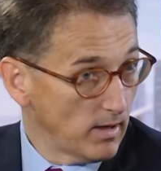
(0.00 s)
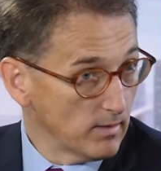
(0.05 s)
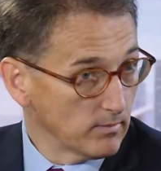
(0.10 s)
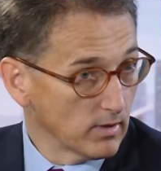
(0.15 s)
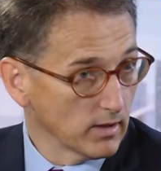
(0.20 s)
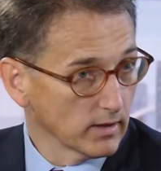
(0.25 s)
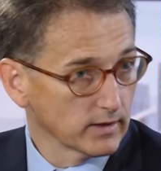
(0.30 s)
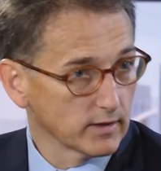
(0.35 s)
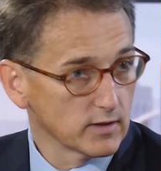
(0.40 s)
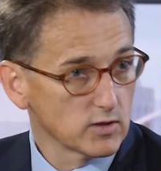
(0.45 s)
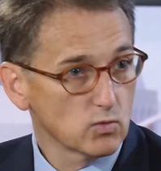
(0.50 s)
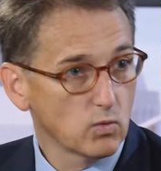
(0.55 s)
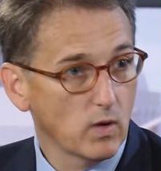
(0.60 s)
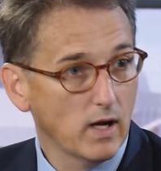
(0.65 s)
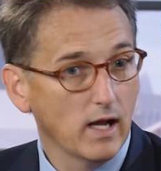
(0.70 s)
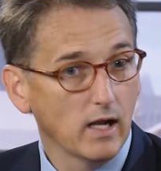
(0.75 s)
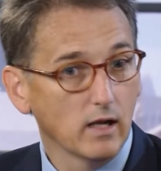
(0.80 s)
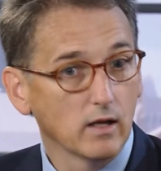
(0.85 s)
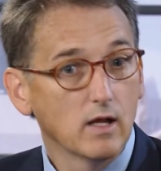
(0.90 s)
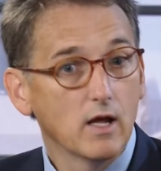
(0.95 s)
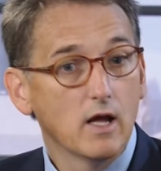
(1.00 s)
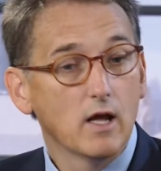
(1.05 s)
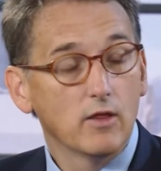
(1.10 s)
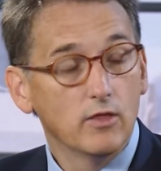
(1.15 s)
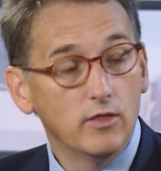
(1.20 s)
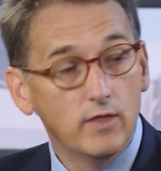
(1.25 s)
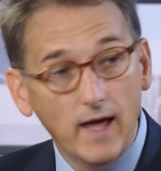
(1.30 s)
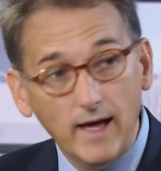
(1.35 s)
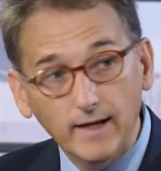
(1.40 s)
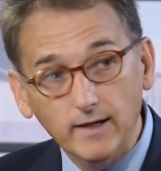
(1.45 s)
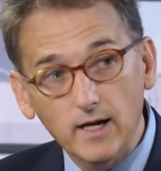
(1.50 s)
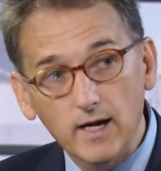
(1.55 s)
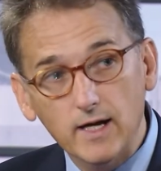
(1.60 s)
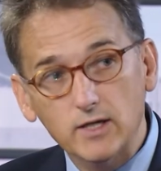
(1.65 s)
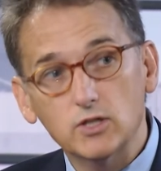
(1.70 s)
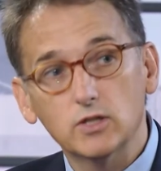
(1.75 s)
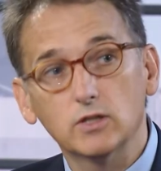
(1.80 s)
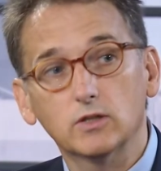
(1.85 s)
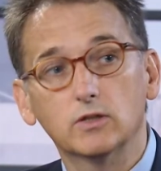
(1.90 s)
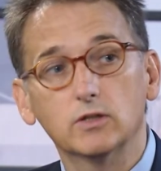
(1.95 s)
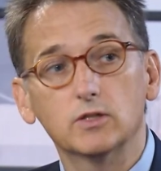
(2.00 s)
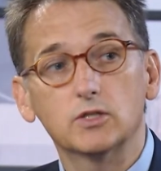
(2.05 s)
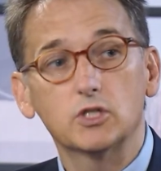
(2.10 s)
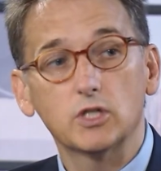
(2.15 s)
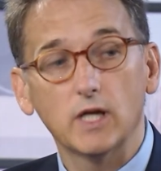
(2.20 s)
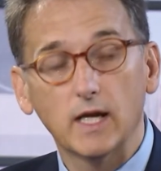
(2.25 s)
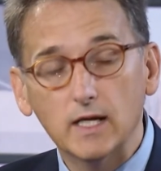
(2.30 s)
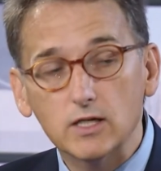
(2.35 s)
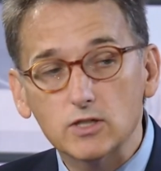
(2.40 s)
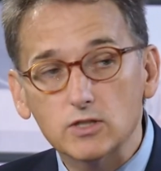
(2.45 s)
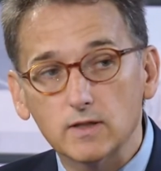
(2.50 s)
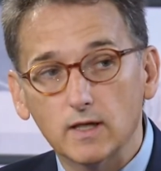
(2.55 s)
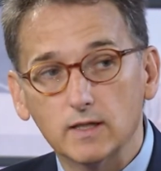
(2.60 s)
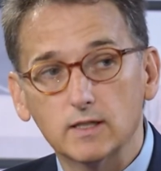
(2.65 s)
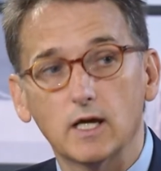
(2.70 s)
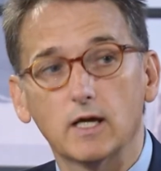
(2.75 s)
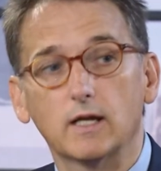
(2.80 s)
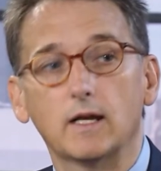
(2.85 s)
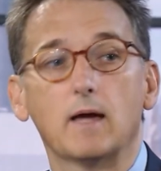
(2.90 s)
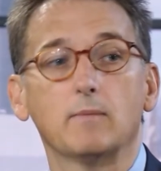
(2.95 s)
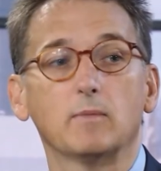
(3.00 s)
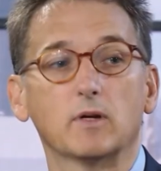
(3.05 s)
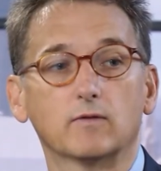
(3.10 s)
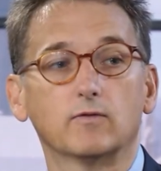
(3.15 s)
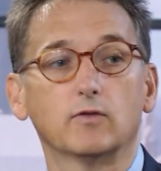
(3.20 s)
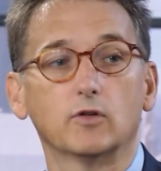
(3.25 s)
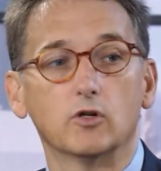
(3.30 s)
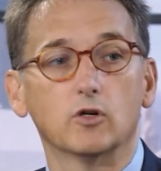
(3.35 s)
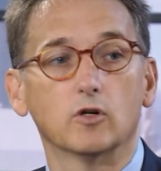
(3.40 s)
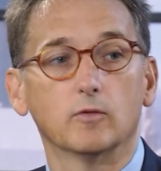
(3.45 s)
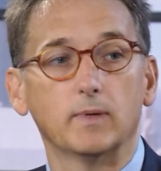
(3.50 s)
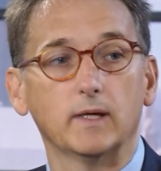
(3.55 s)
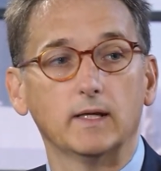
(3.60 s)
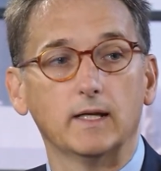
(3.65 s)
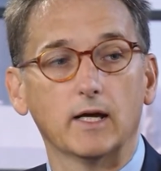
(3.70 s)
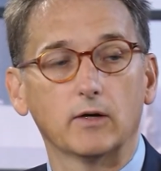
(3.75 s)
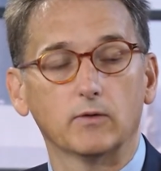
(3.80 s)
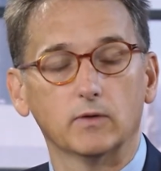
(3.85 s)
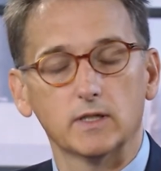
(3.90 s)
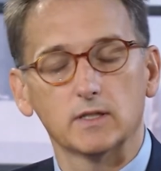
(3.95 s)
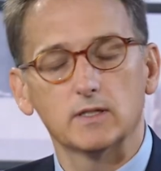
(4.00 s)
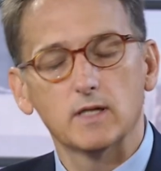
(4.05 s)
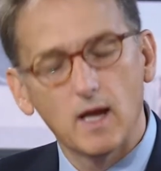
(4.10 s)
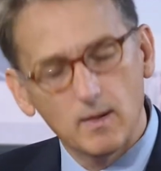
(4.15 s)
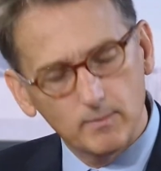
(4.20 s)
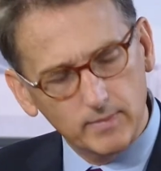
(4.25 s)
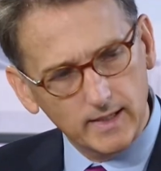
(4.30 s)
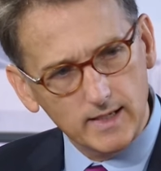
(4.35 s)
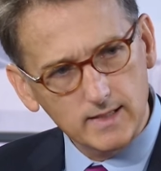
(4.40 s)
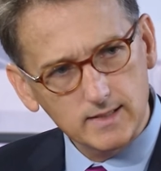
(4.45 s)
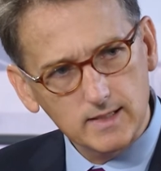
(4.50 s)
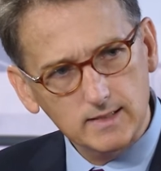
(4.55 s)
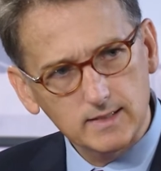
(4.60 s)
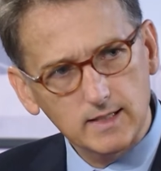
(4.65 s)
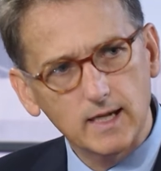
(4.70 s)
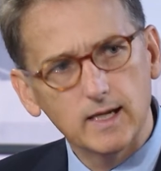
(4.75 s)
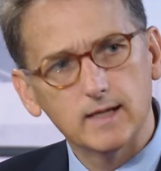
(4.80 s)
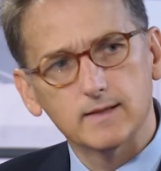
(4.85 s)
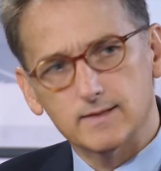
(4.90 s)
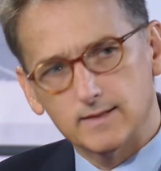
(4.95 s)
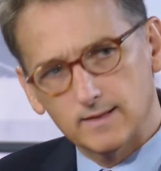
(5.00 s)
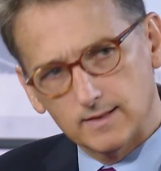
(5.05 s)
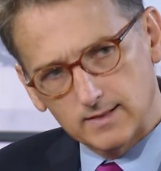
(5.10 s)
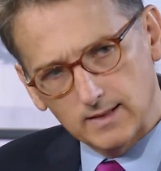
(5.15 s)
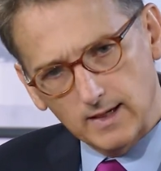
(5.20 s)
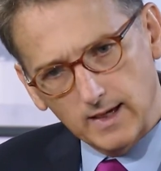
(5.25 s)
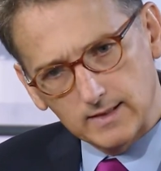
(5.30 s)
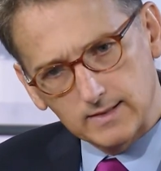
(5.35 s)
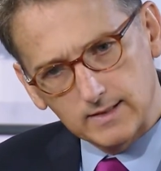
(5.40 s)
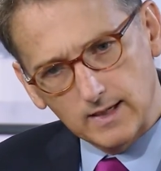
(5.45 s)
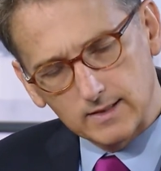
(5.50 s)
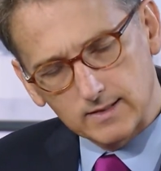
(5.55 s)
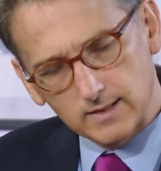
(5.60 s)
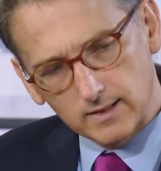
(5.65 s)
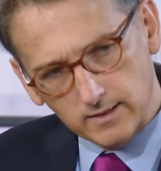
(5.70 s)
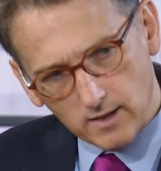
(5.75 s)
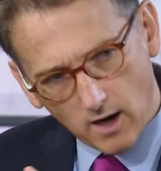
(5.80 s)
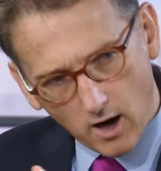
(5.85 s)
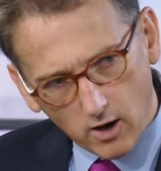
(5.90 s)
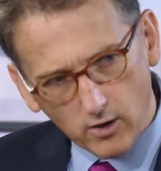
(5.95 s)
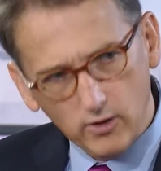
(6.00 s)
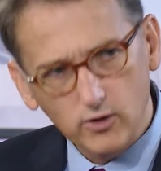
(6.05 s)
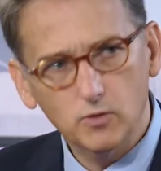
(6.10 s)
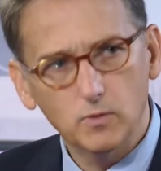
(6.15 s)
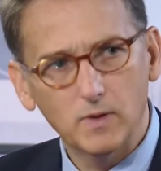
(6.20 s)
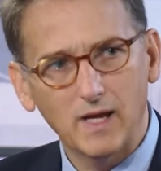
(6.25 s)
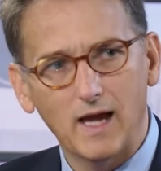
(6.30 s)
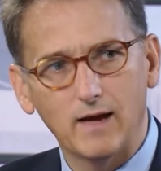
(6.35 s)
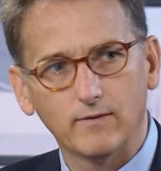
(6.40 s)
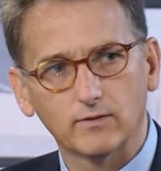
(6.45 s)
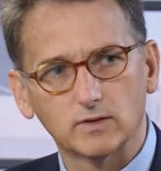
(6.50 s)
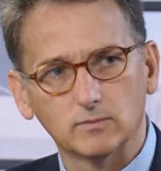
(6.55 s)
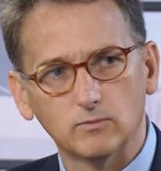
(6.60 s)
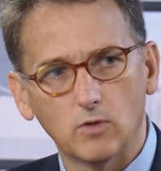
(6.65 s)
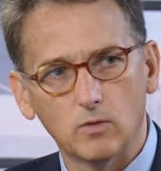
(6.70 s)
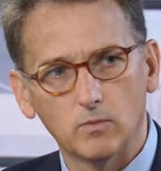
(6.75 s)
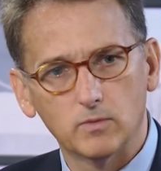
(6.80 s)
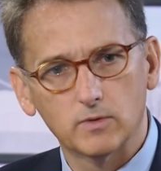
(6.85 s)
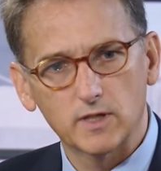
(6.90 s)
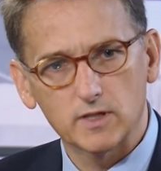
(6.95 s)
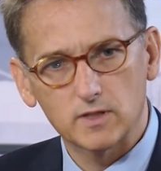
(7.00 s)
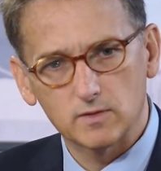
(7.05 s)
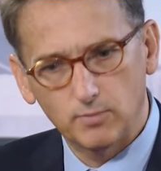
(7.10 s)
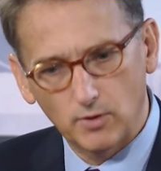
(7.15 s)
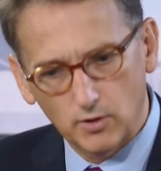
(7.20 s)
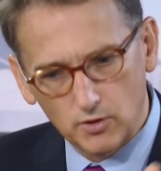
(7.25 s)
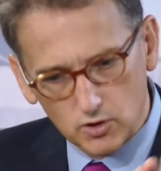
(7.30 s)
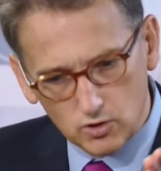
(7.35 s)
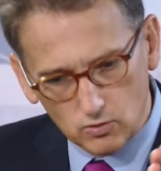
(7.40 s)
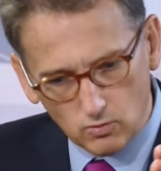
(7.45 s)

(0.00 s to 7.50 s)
market as well, that actually could change the dynamic for European equities. But as I say, it's a scenario we have at the moment as opposed to